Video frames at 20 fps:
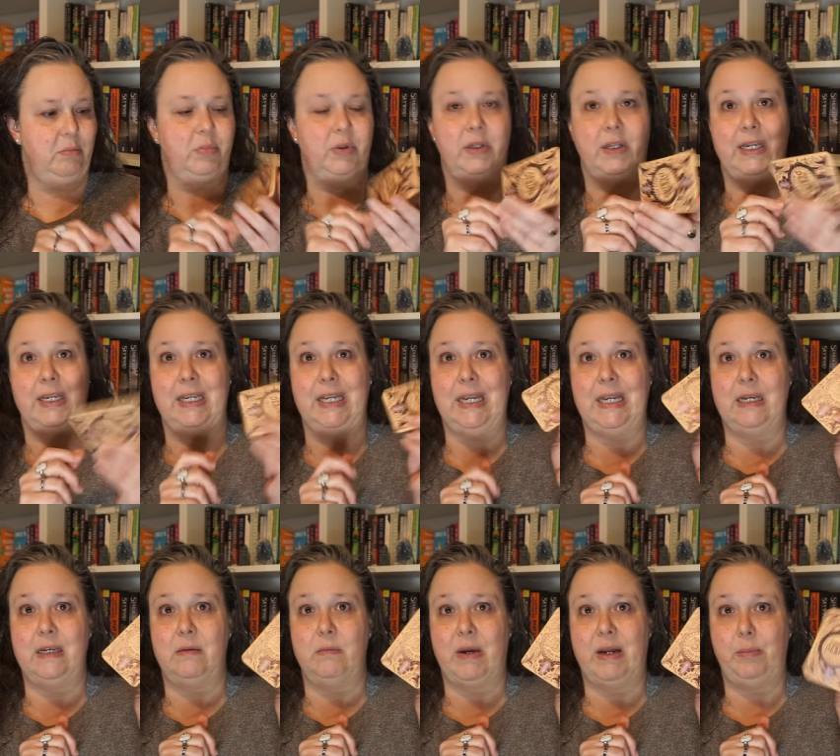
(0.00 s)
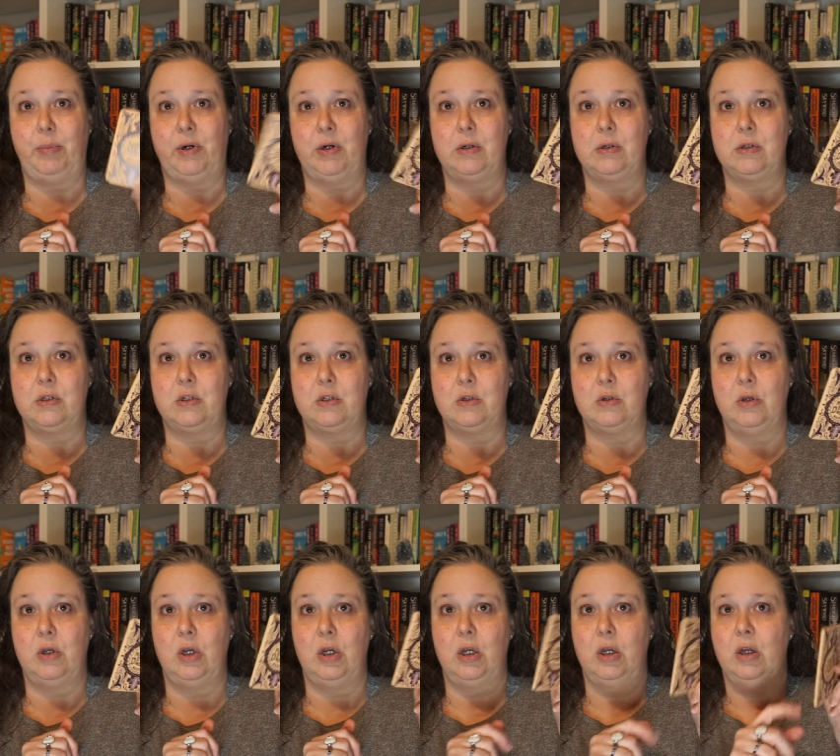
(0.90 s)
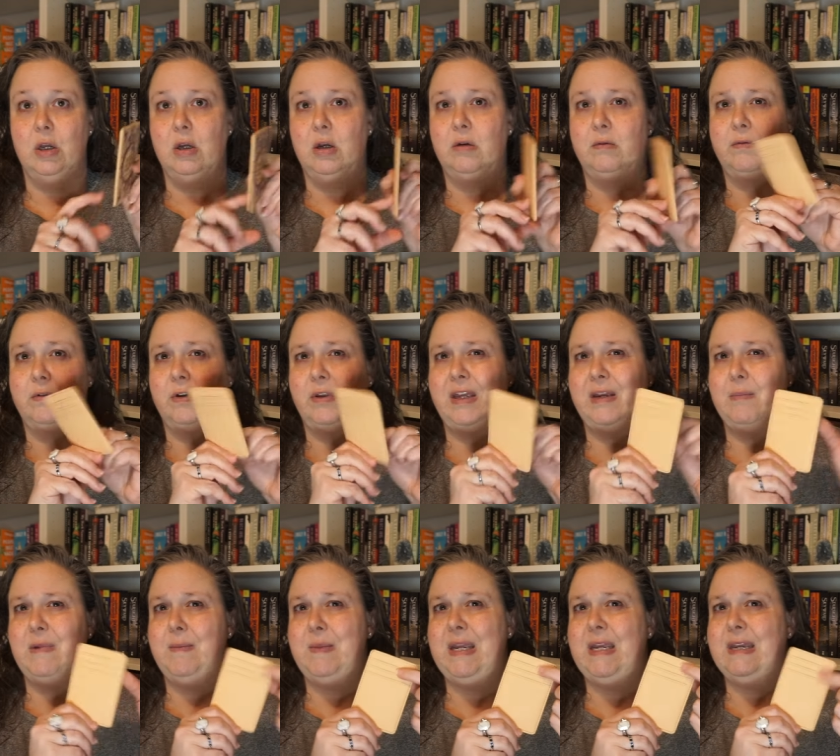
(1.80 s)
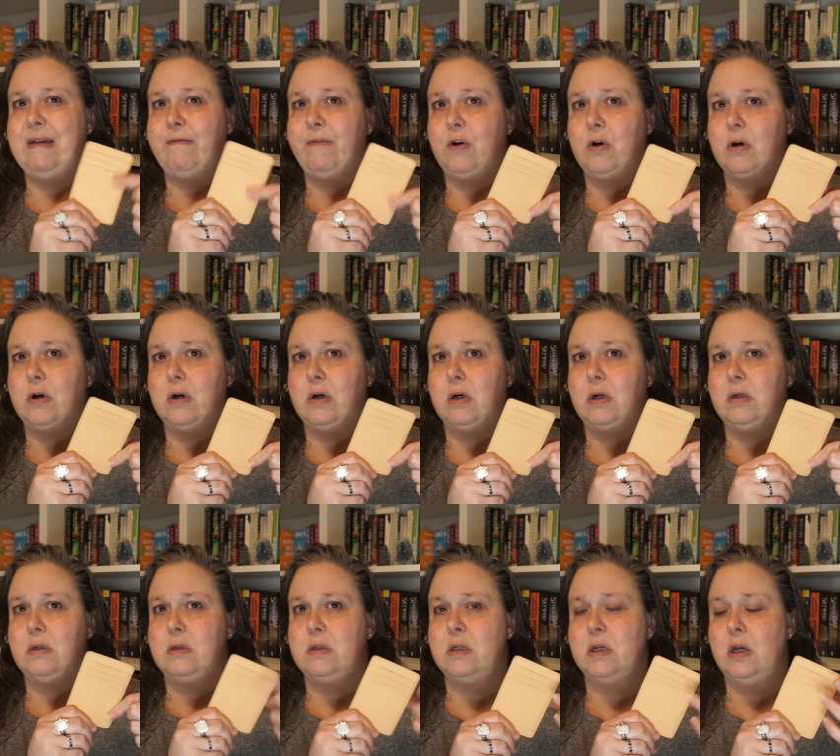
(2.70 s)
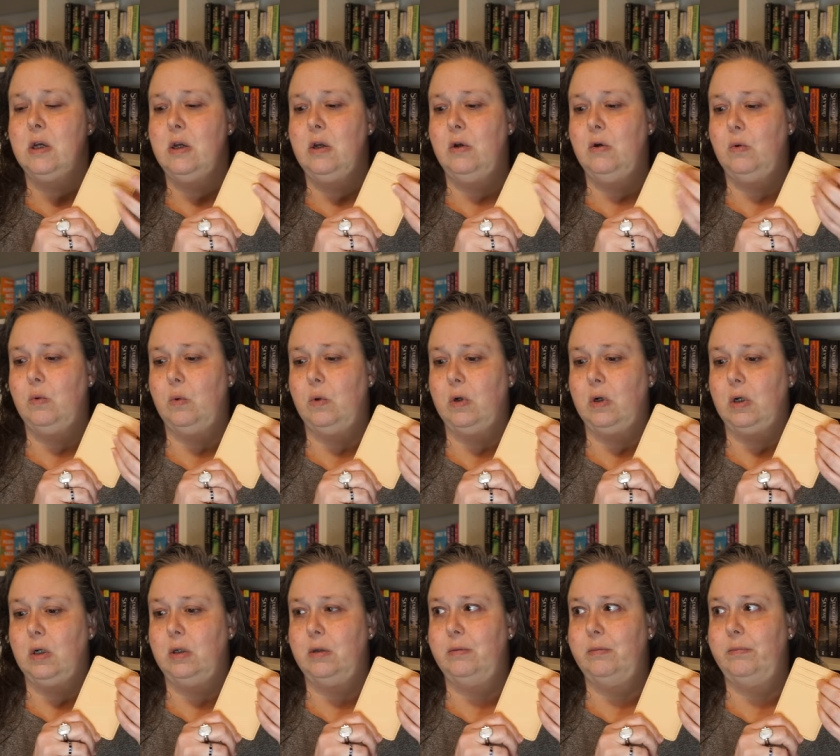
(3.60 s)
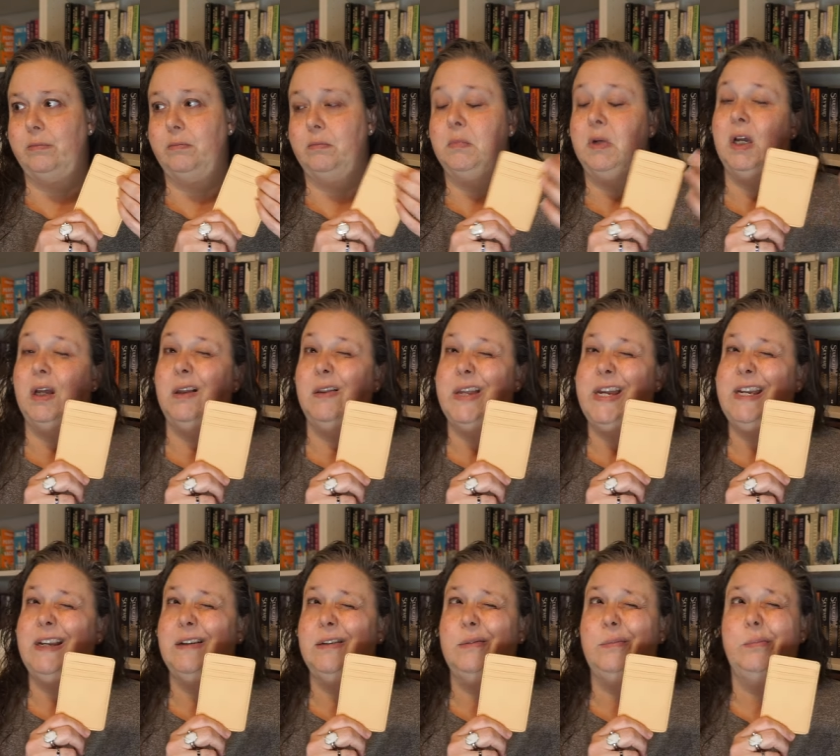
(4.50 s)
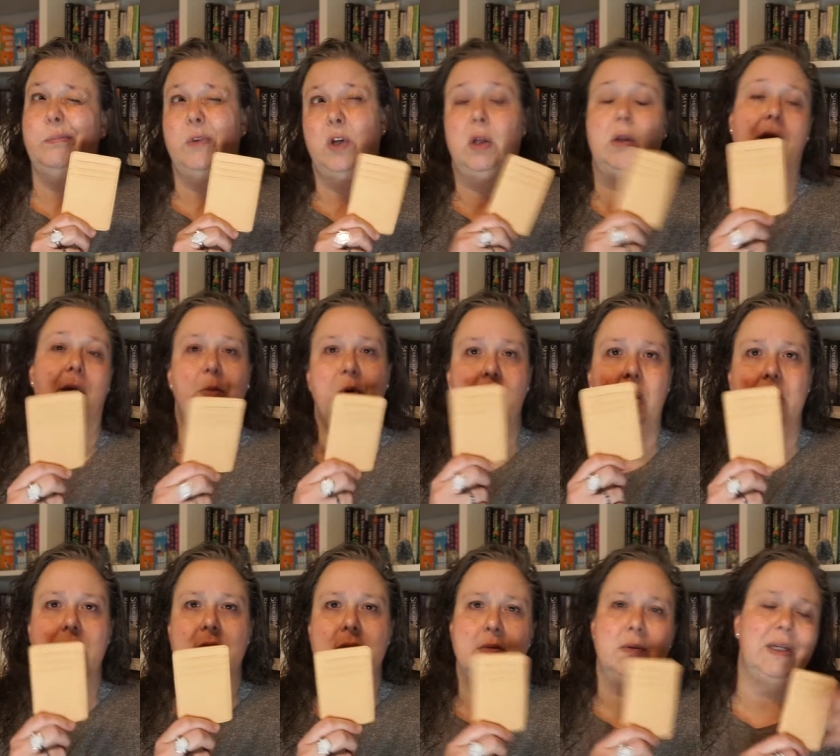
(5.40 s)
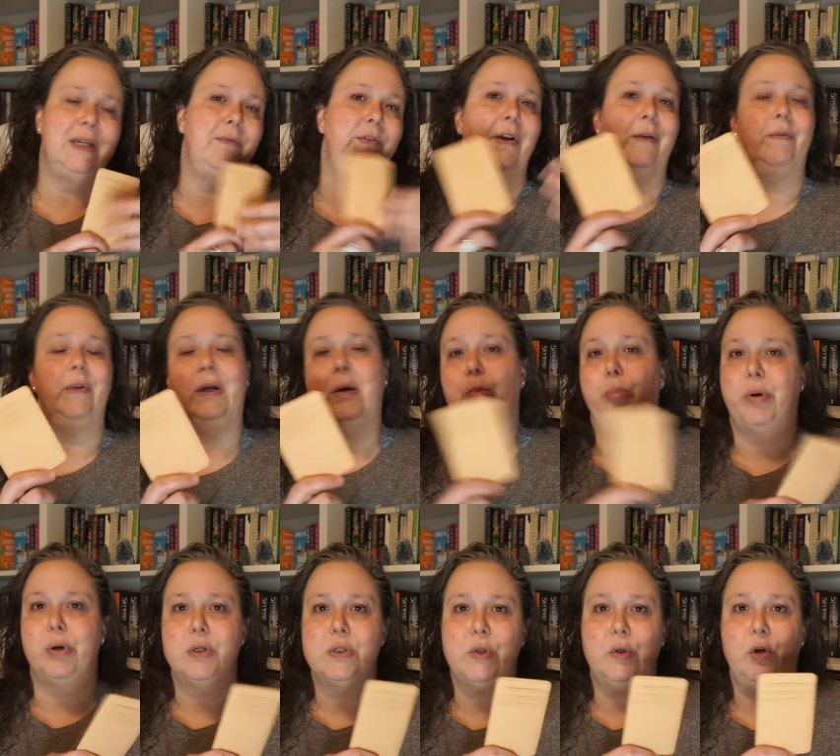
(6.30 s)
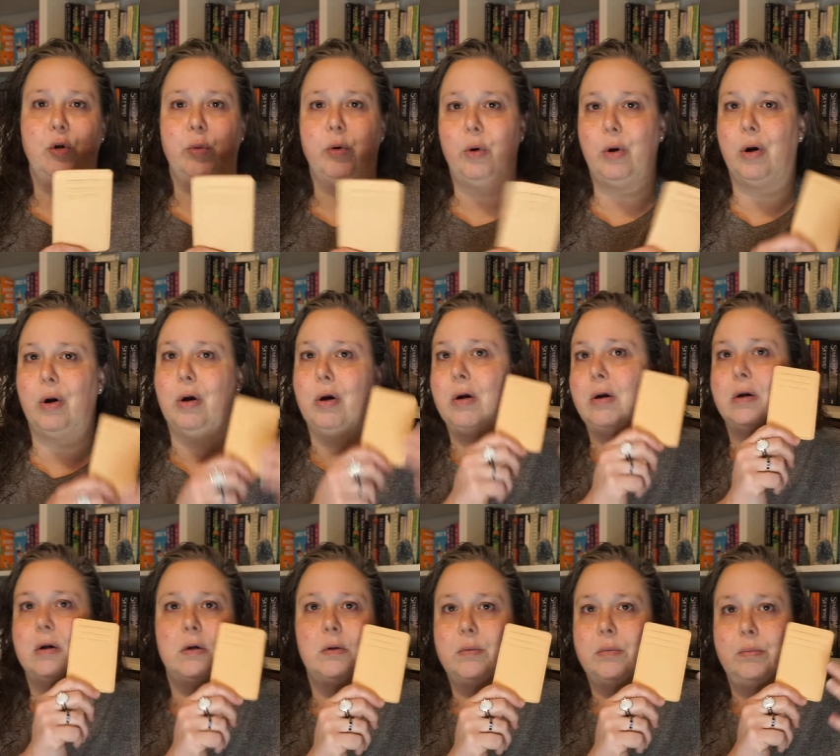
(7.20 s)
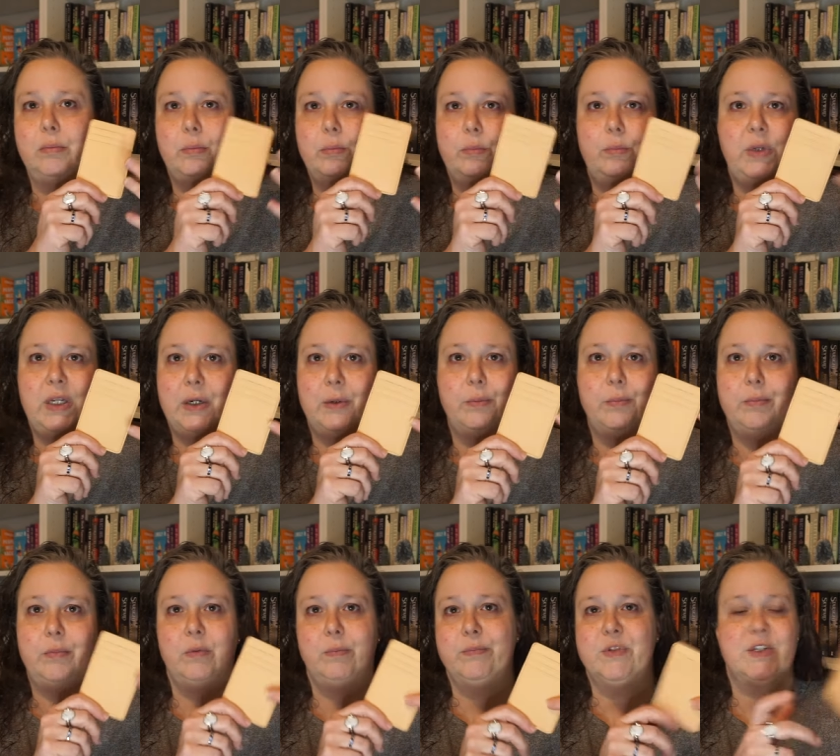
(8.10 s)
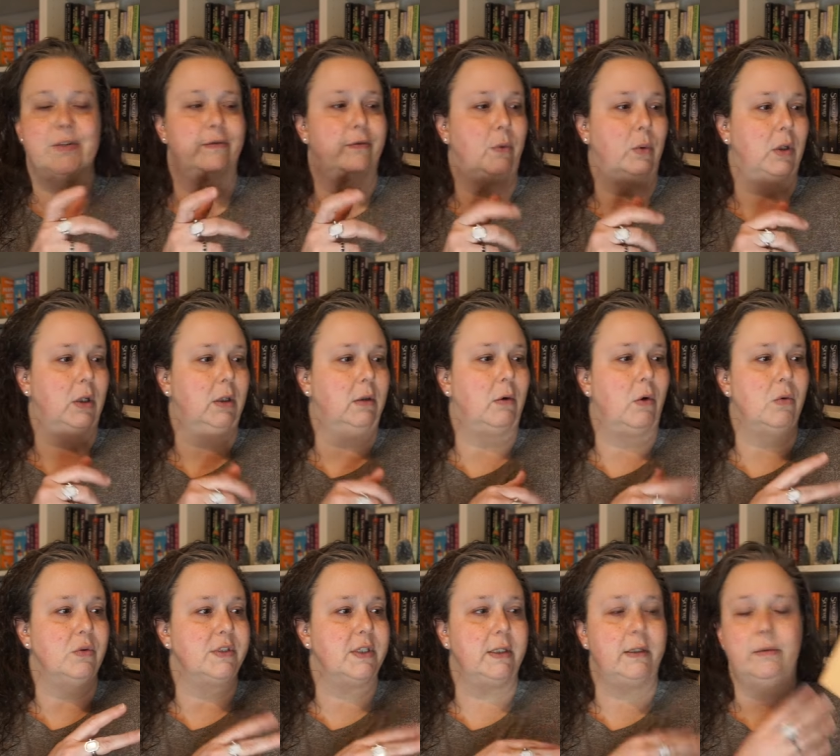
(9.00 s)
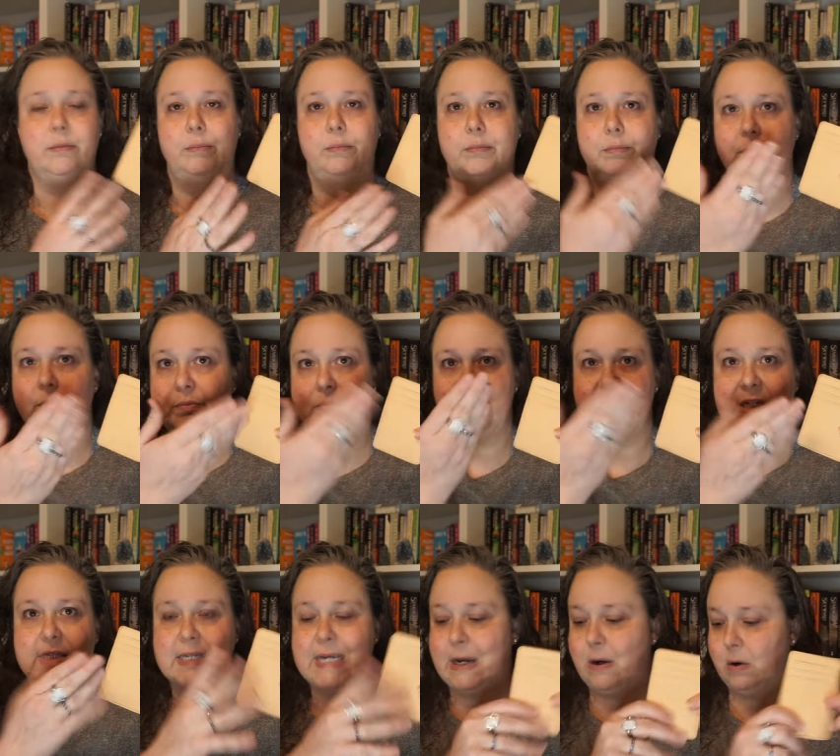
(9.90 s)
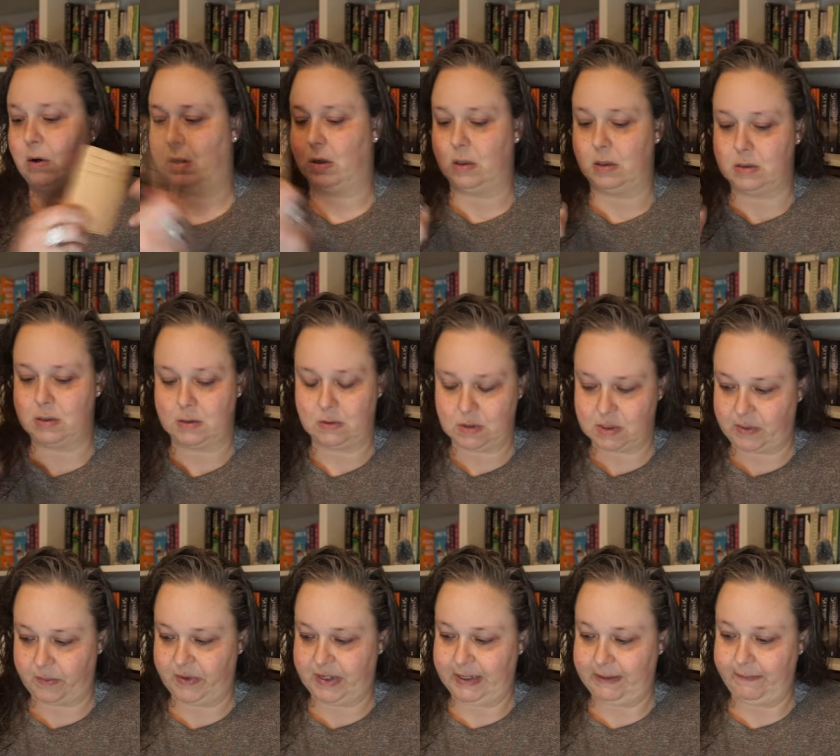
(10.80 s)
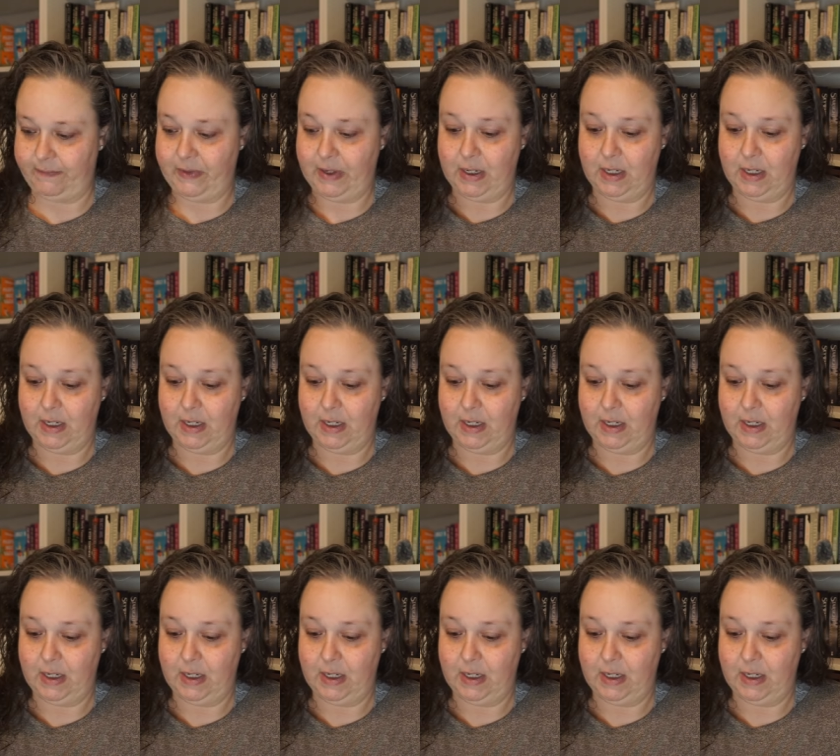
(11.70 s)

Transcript: but like in my purse for like maybe gift cards or uh, like club cards. Like if you have like a Barnes & Noble card or, you know, Sephora, Ulta discount cards or something.